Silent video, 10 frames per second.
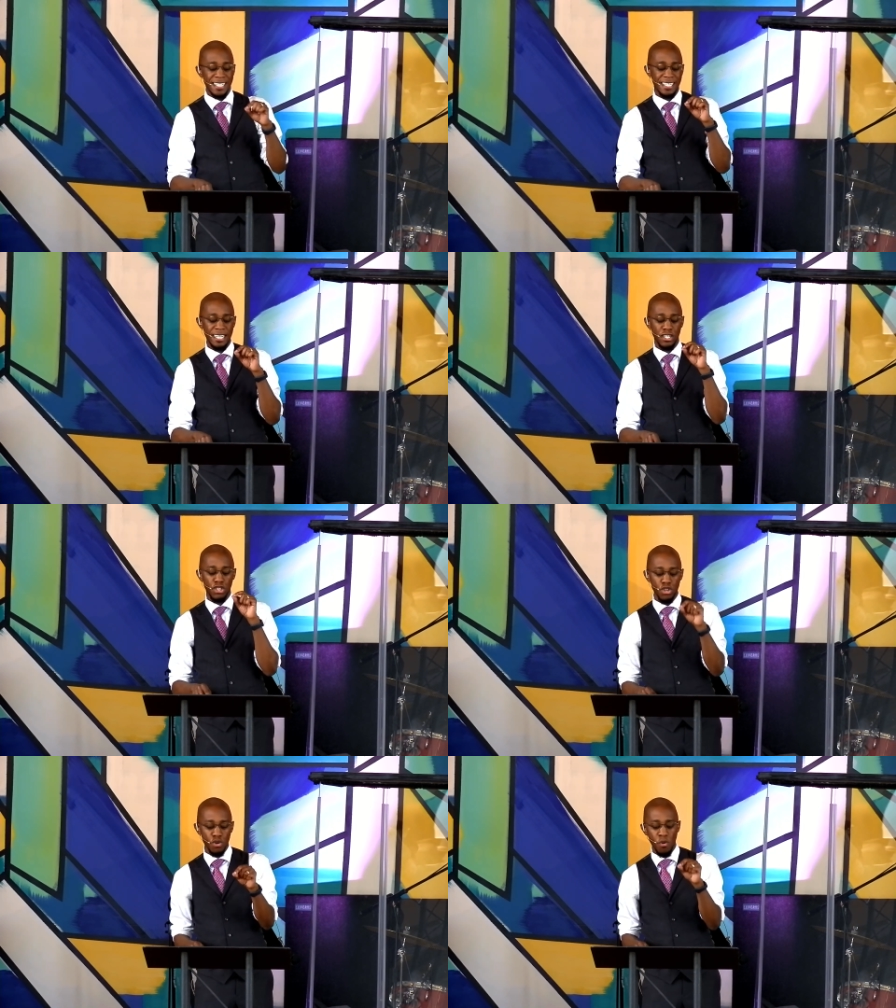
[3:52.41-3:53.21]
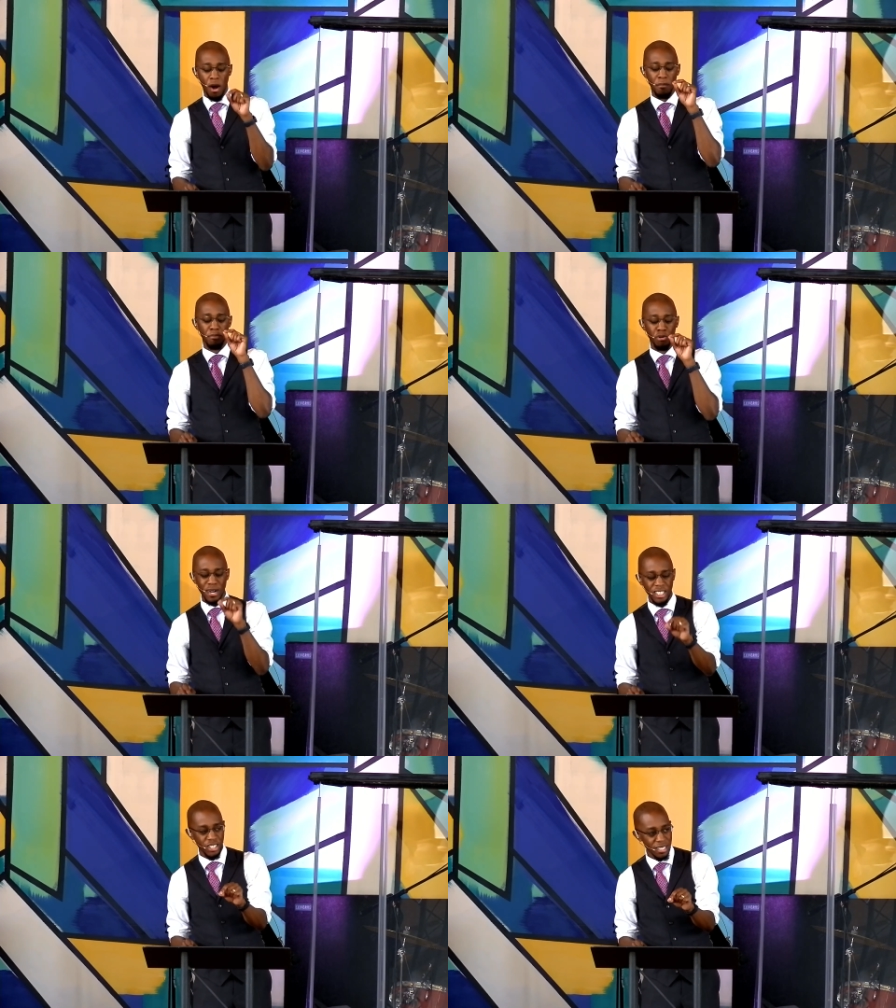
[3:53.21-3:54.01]
since you are
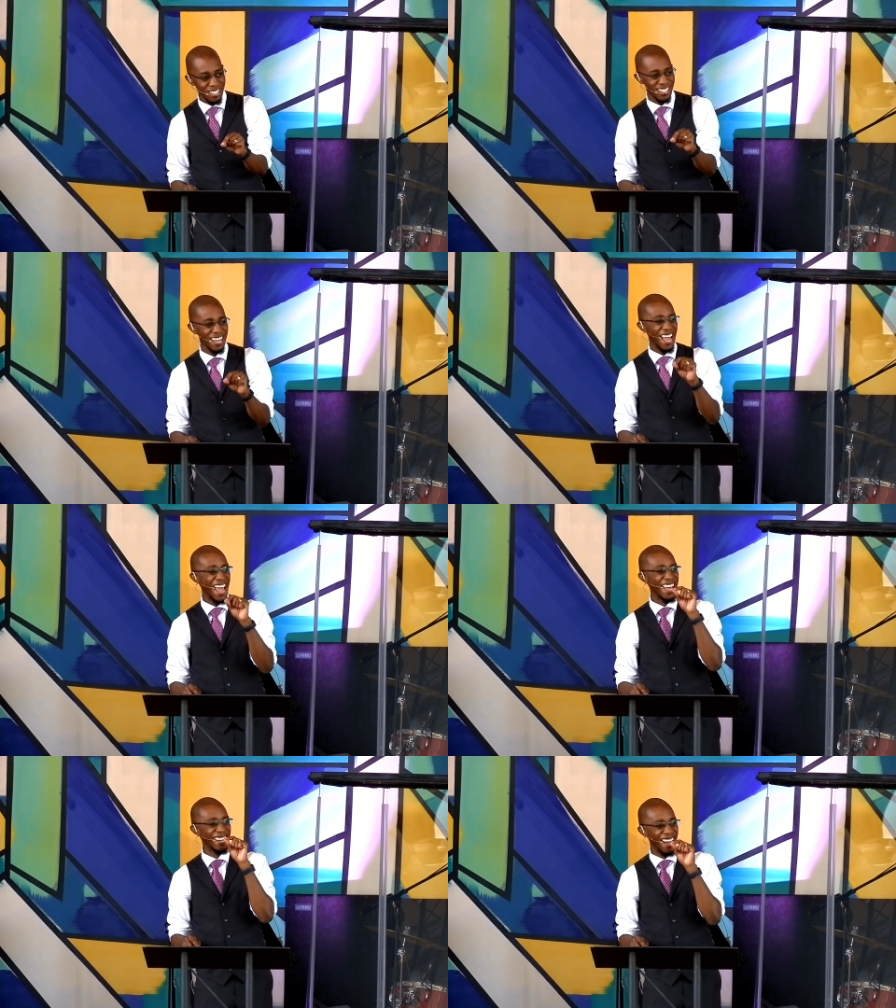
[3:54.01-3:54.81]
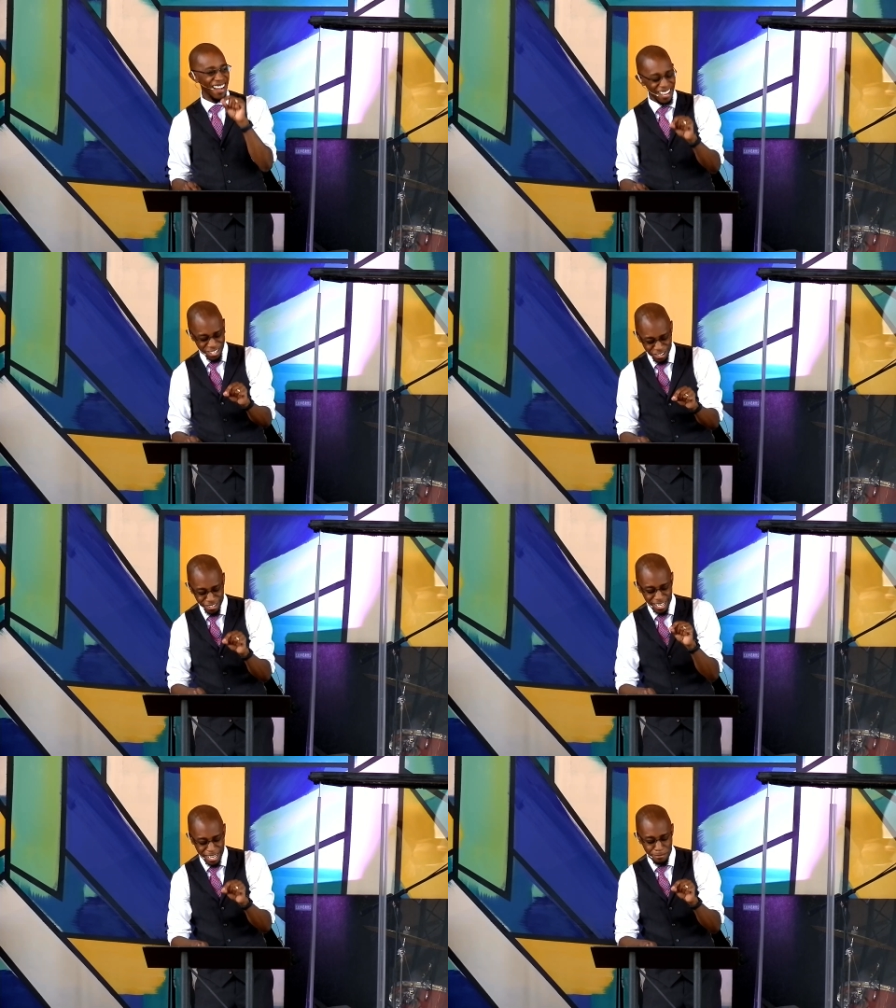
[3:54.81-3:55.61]
precious and
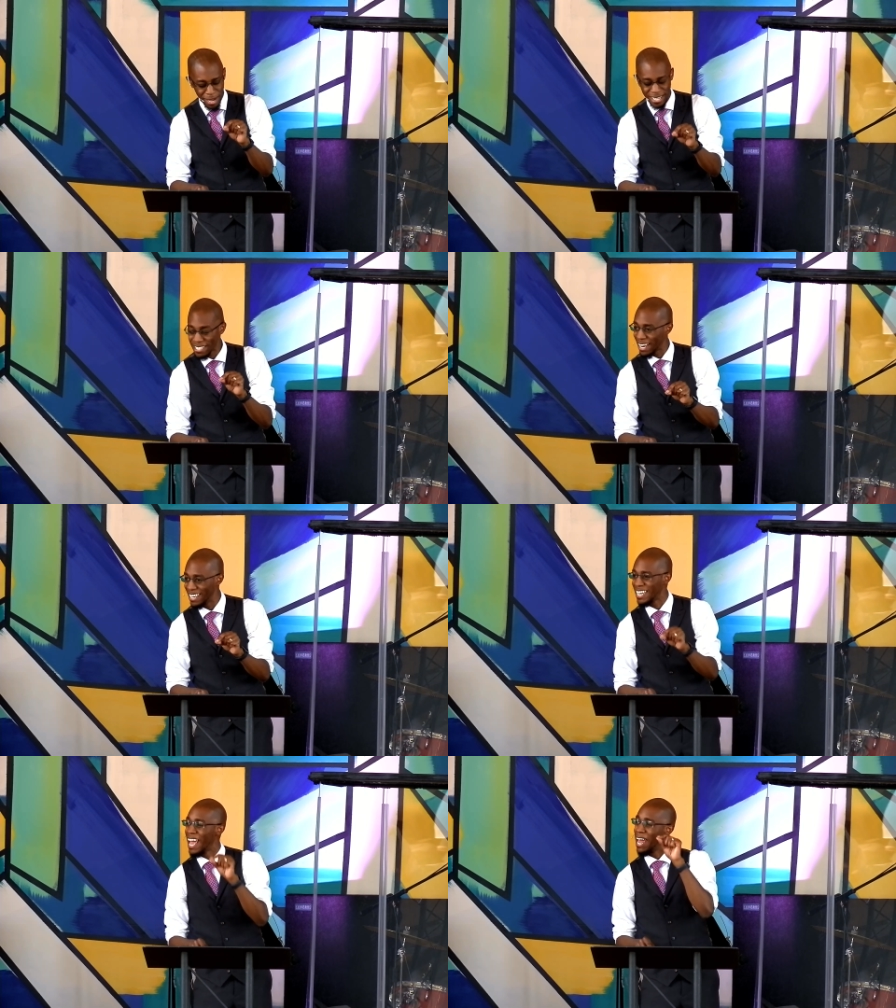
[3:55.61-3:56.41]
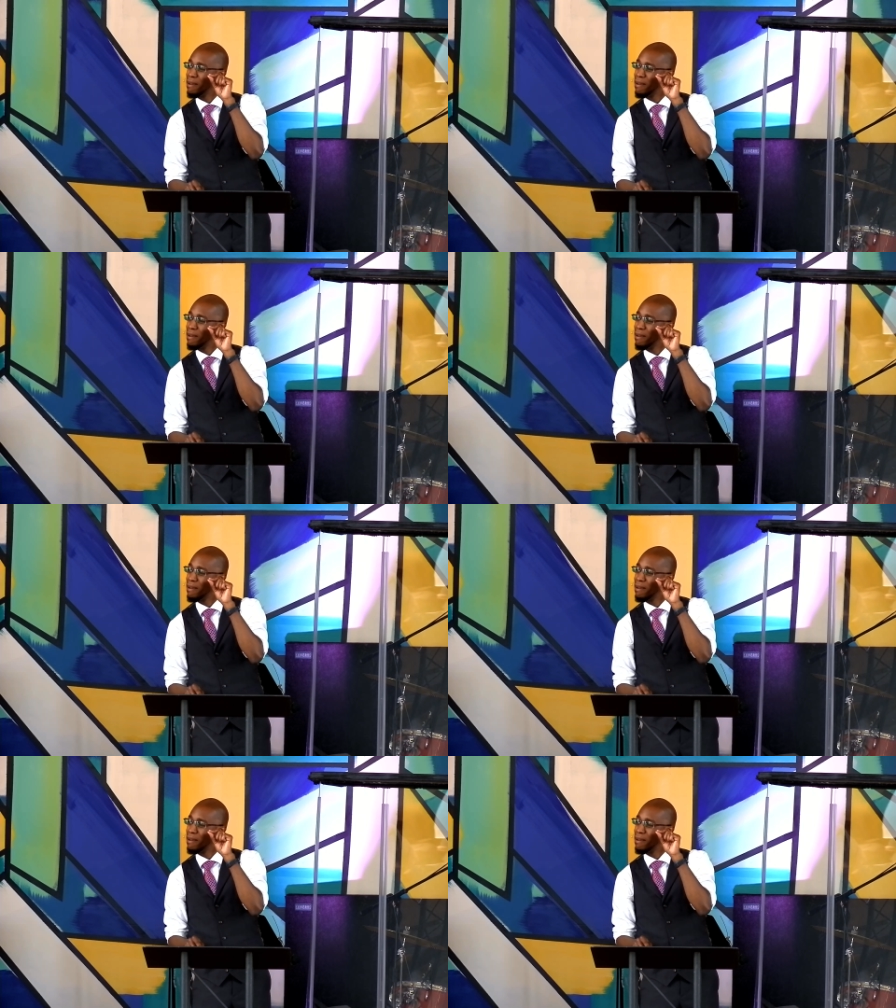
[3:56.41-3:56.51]
honored in my sight,